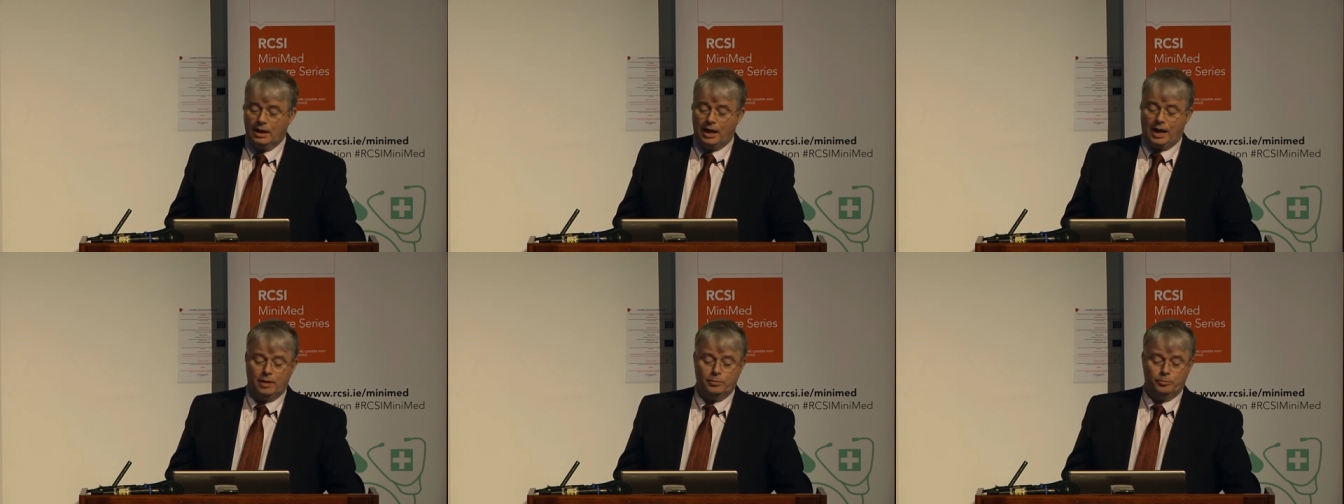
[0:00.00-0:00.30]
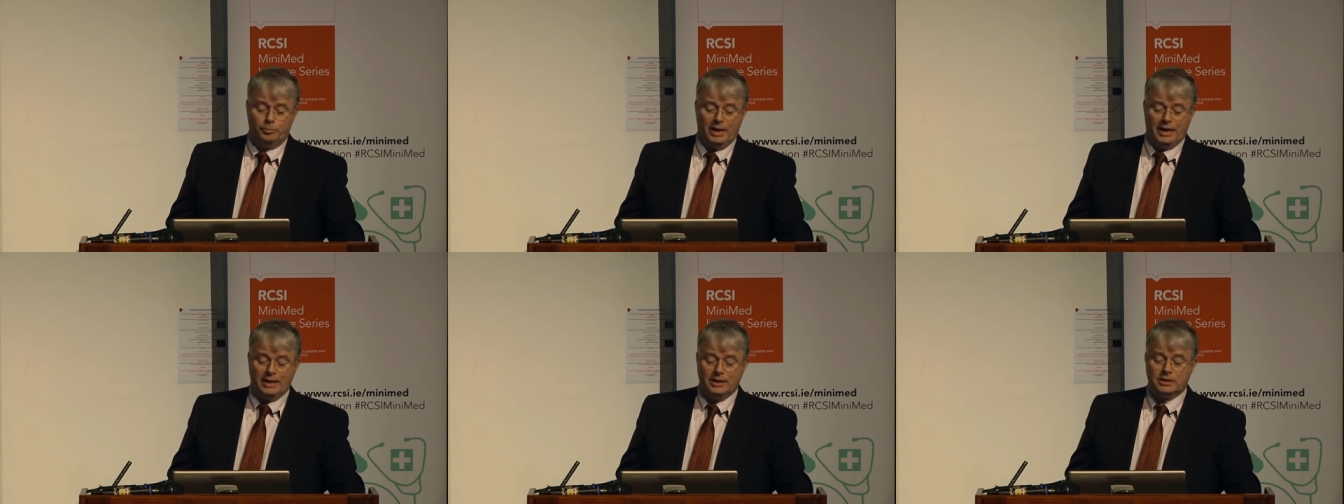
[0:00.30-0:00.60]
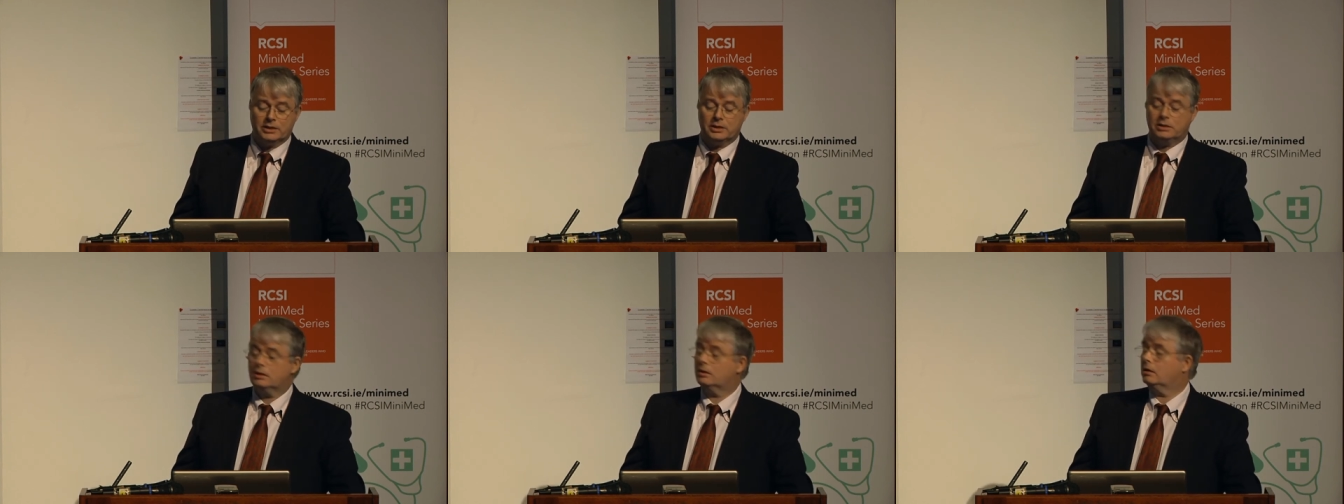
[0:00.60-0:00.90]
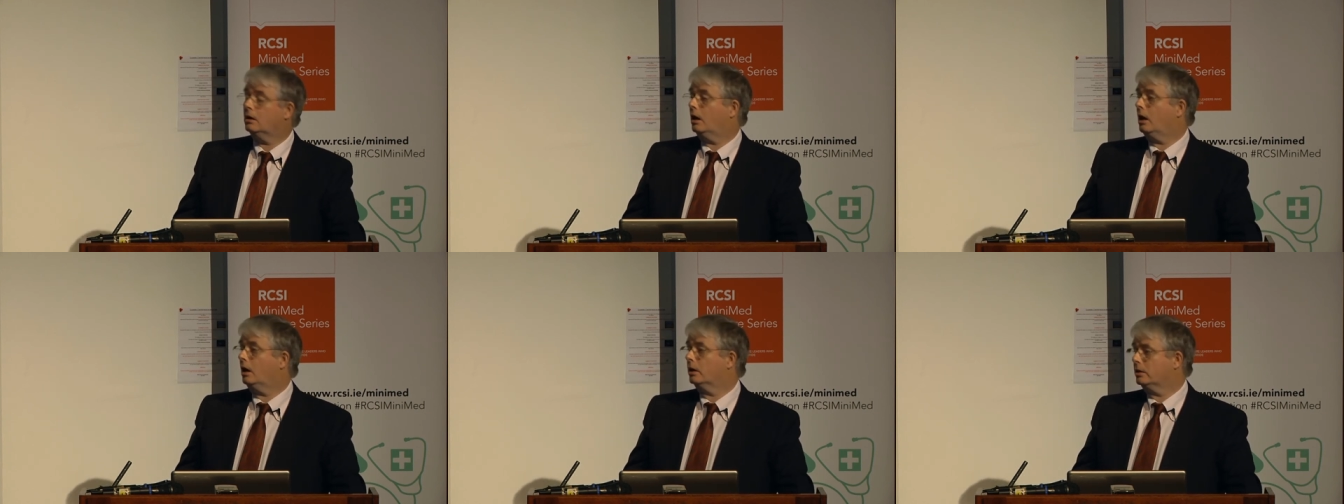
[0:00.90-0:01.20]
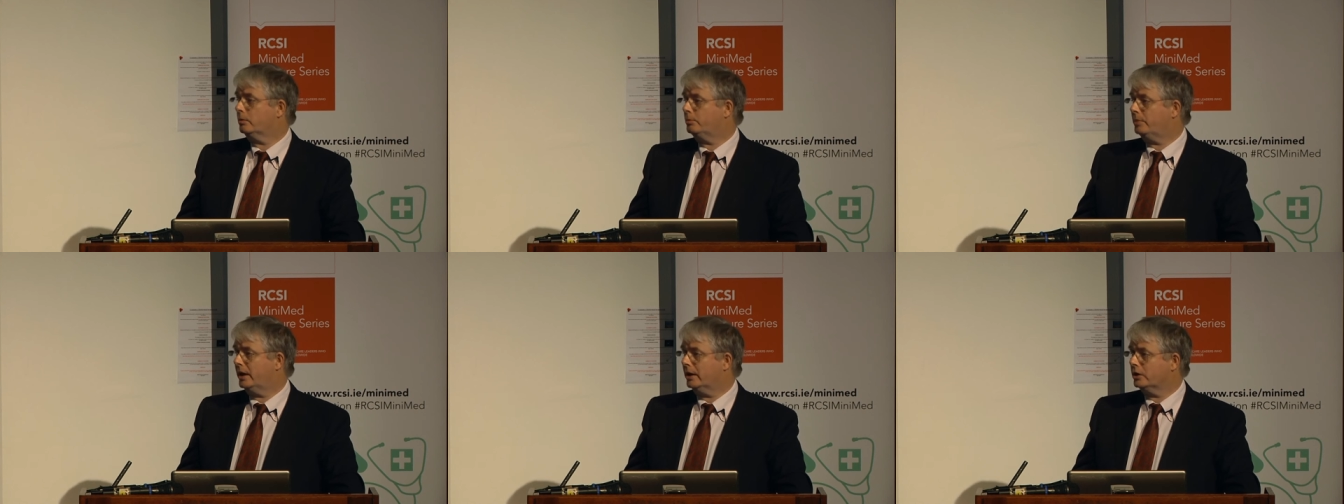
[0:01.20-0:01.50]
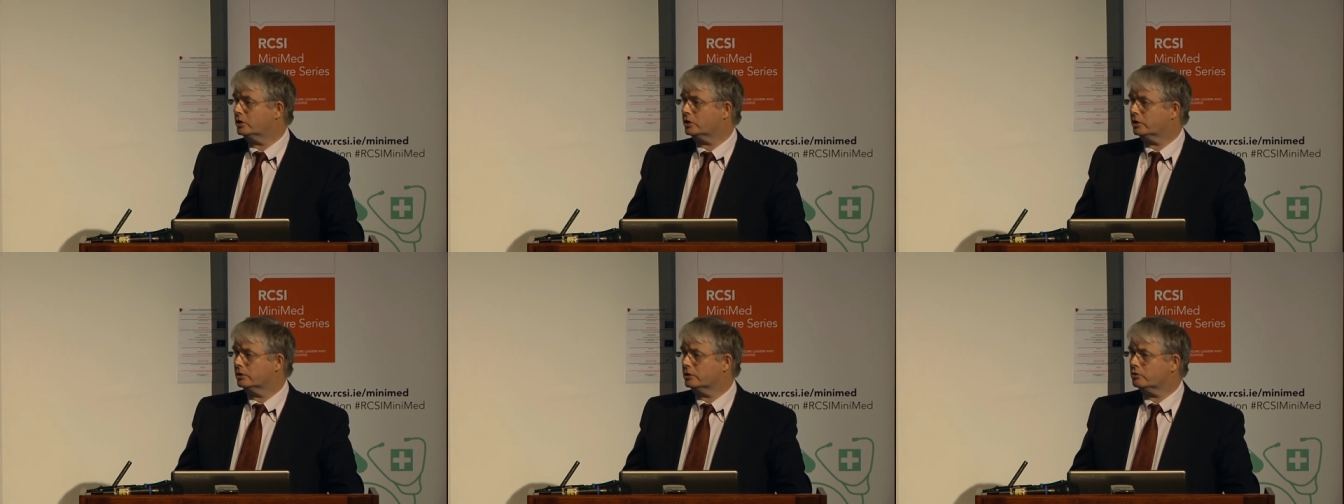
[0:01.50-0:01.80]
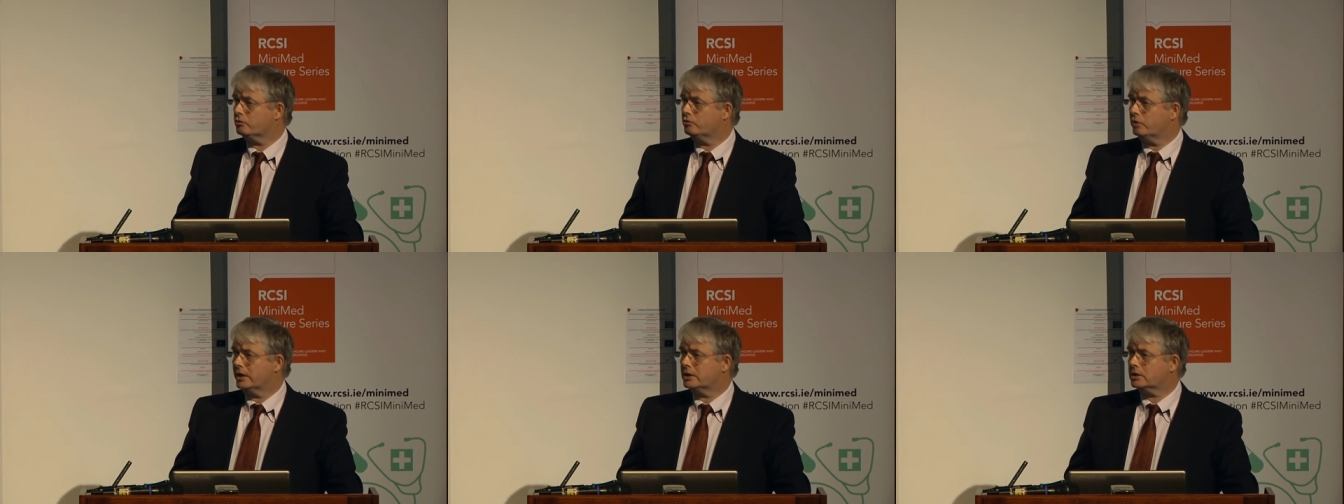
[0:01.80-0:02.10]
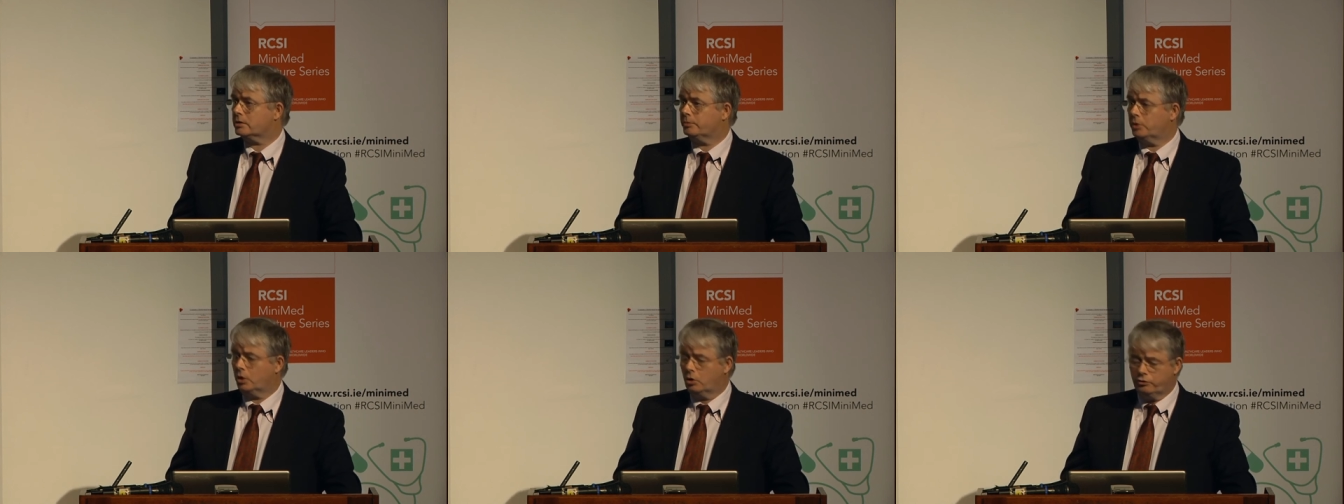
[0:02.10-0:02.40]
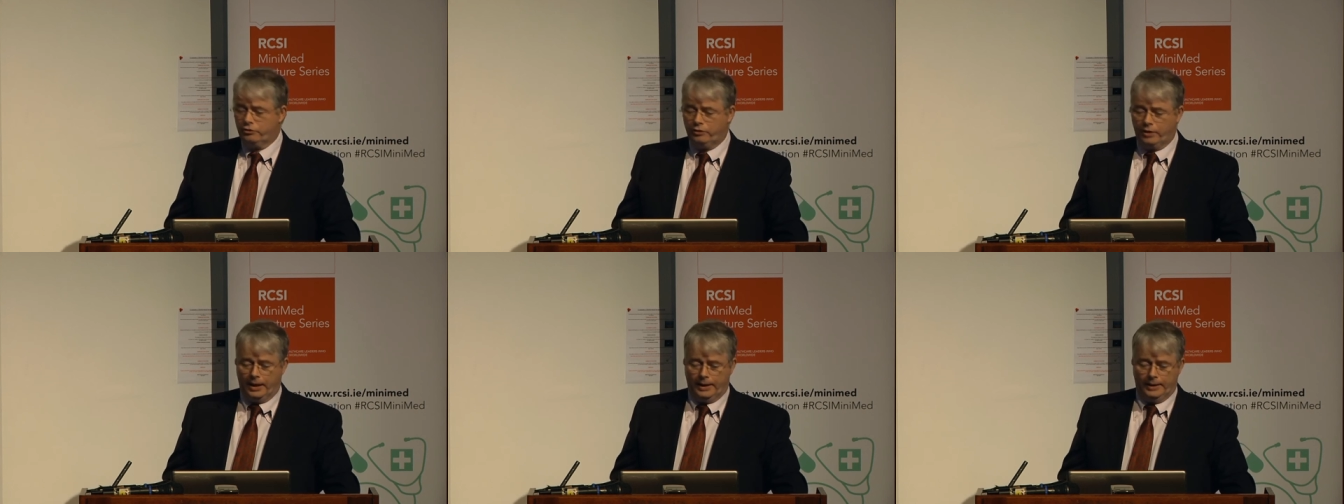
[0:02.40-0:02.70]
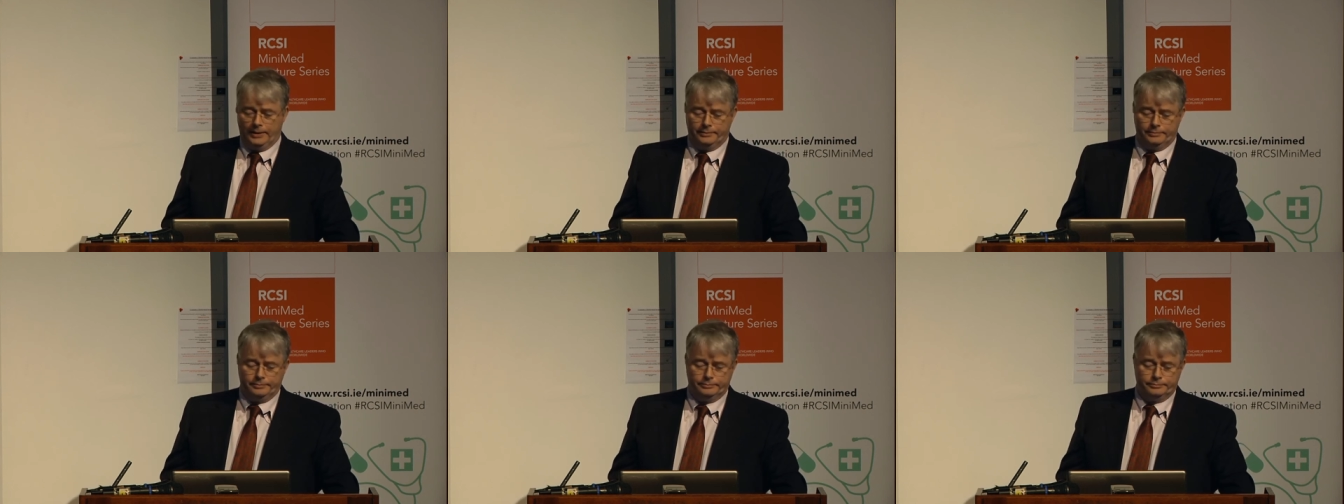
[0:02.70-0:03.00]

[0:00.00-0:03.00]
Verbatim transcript: and based on the patient's risk profile.